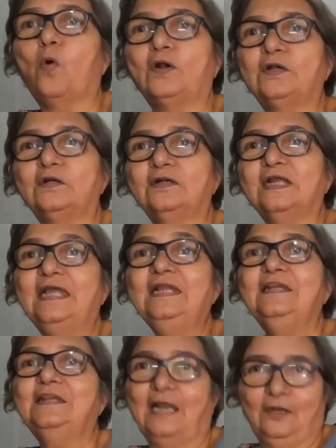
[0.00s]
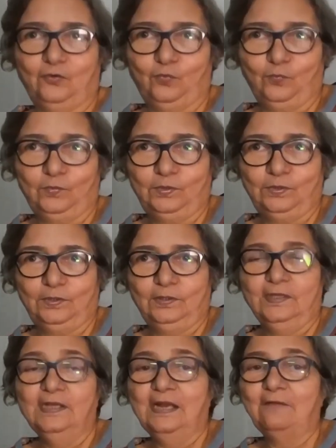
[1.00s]
water in Telugu.
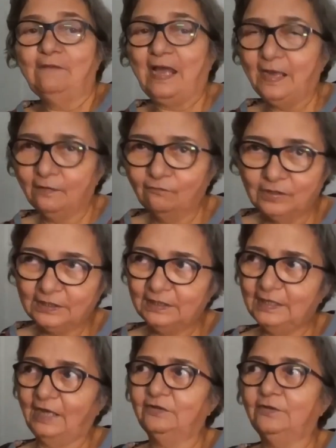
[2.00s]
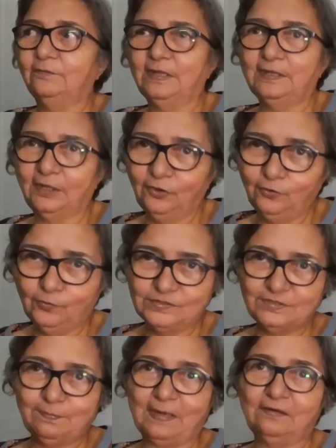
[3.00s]
Now, I had worked in Hyderabad, I knew a
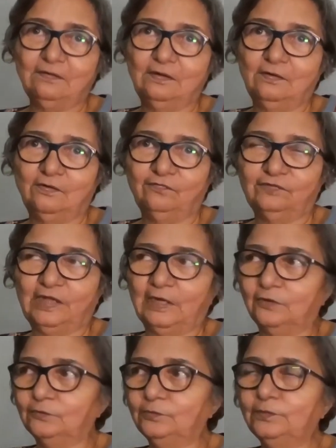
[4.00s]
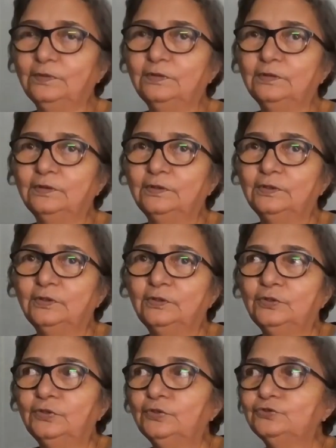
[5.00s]
smattering of Telugu.
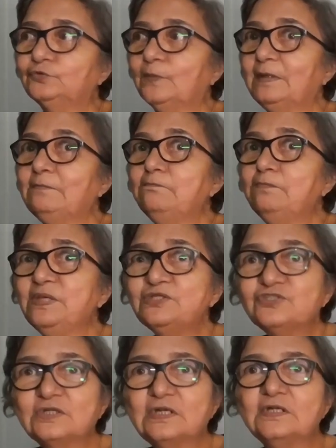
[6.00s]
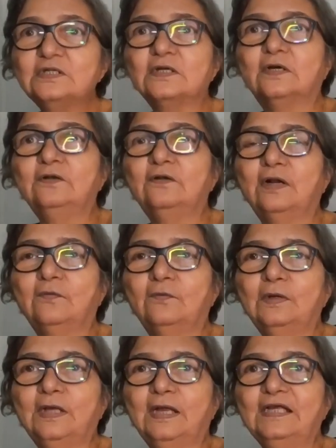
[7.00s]
So I immediately turned around
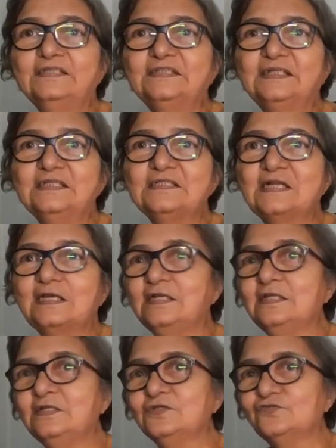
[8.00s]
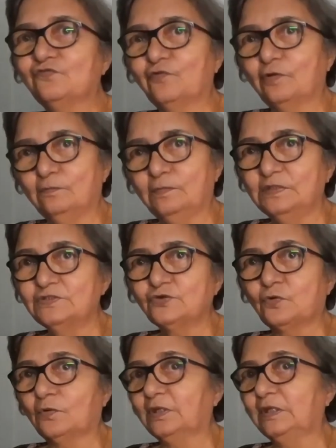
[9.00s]
and I said, this lady is
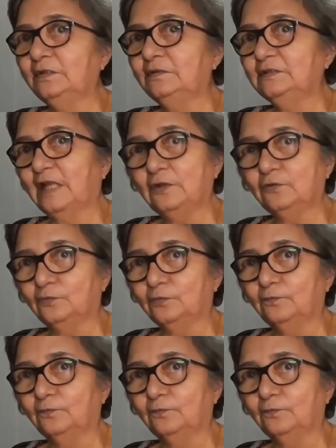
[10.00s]
talking Telugu.